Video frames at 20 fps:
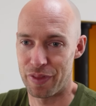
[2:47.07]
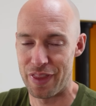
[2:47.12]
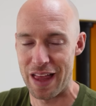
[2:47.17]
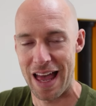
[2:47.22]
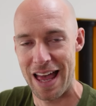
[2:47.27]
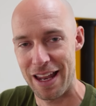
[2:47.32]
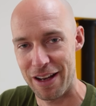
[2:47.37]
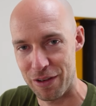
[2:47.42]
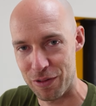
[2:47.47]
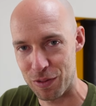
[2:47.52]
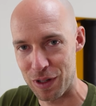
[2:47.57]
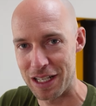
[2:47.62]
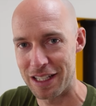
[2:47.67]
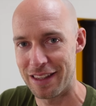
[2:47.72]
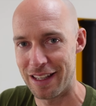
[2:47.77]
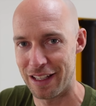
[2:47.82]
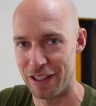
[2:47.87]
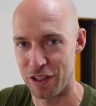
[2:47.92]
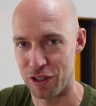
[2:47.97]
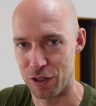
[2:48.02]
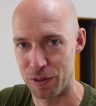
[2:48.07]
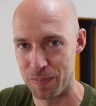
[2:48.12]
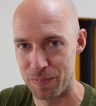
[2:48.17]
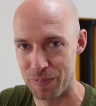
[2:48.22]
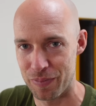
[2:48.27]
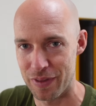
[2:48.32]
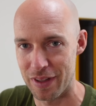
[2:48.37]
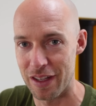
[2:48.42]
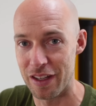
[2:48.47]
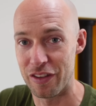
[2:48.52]
That right there
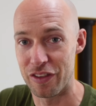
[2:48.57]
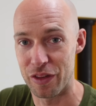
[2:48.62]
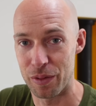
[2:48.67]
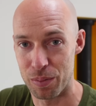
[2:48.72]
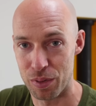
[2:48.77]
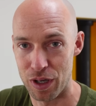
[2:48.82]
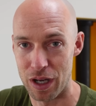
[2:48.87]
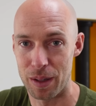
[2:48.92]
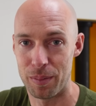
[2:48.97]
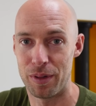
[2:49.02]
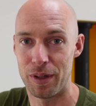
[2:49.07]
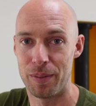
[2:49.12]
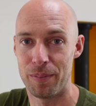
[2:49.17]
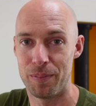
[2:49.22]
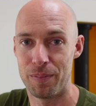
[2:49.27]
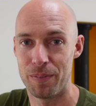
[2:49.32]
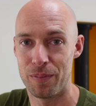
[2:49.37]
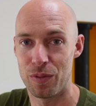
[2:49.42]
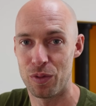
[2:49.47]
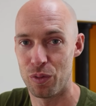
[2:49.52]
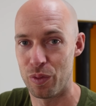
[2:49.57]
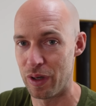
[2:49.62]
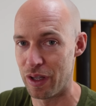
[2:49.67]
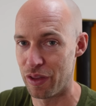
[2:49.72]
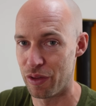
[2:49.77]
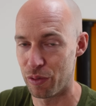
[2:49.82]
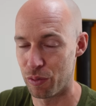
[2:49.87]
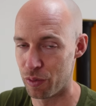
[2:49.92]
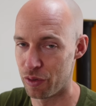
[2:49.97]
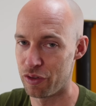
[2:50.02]
is the problem
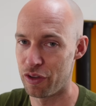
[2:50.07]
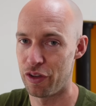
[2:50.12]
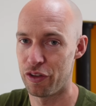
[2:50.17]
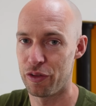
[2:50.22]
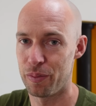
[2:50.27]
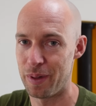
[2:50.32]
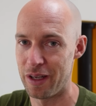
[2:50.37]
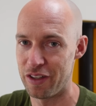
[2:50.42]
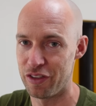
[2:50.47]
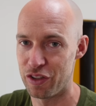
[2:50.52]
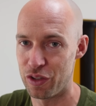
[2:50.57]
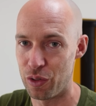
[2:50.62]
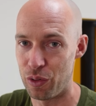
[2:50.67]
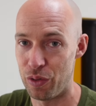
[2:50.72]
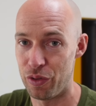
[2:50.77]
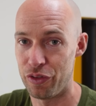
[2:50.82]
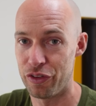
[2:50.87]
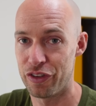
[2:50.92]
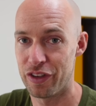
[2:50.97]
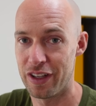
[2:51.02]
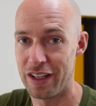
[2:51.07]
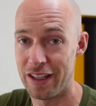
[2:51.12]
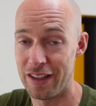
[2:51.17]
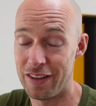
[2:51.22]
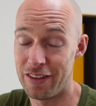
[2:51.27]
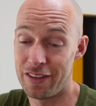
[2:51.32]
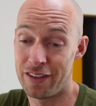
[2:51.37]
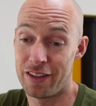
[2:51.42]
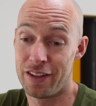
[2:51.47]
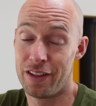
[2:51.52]
with results-based goals,
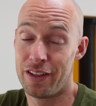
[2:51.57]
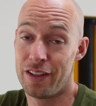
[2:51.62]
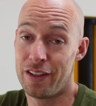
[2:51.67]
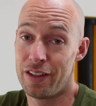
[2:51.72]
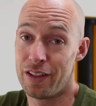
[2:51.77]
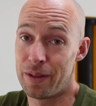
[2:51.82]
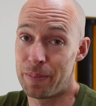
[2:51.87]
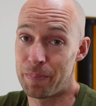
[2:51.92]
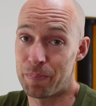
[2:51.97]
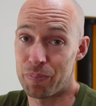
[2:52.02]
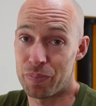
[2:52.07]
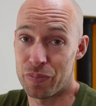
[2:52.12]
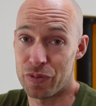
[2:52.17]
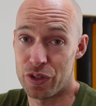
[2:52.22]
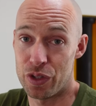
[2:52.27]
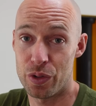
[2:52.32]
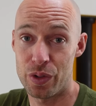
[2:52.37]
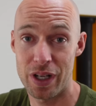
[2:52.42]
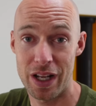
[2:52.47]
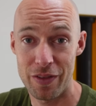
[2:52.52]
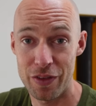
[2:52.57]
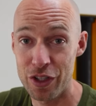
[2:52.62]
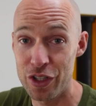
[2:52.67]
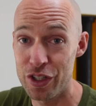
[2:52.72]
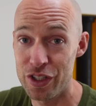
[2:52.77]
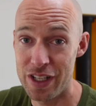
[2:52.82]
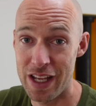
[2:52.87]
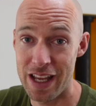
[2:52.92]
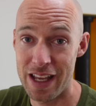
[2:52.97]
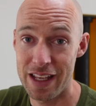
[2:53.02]
is you can have a
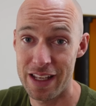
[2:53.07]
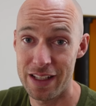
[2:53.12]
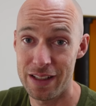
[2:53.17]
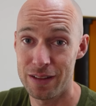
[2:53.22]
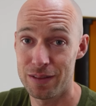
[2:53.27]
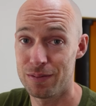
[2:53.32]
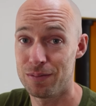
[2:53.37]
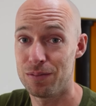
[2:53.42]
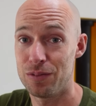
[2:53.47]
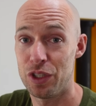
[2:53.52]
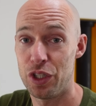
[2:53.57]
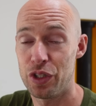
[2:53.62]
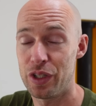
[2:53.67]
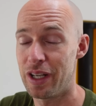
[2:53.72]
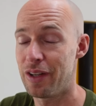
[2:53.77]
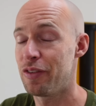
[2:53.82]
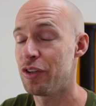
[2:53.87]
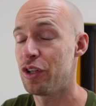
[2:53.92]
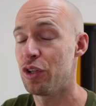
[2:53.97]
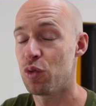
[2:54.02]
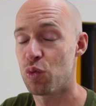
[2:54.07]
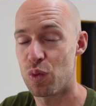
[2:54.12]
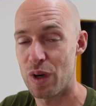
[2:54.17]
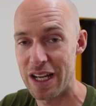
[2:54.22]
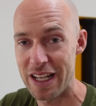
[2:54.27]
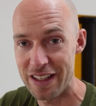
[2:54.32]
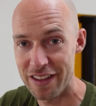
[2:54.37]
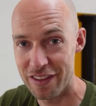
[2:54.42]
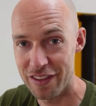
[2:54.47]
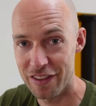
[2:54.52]
good day, you can have a good
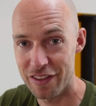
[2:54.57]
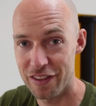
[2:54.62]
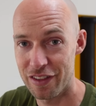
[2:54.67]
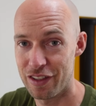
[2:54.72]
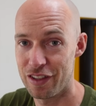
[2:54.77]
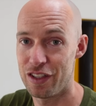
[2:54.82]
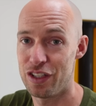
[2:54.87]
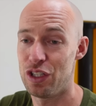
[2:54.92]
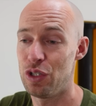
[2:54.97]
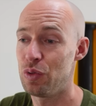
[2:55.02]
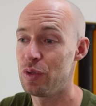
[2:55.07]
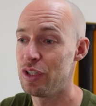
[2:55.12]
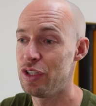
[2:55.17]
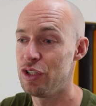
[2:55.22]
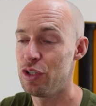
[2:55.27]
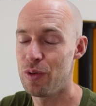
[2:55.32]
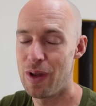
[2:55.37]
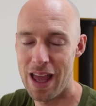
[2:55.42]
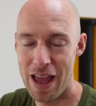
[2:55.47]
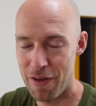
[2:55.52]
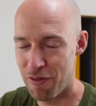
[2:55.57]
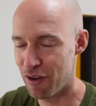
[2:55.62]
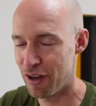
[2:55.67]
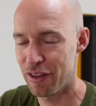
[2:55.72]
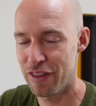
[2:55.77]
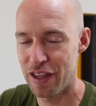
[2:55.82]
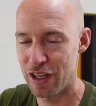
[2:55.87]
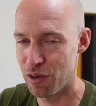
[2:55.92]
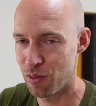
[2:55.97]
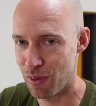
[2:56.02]
race, you can do
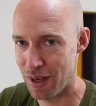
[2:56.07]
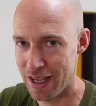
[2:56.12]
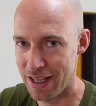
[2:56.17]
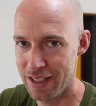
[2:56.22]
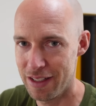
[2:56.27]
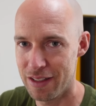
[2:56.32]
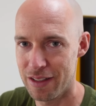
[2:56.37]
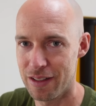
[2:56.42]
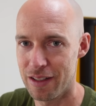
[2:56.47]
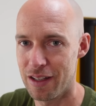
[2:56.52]
everything right,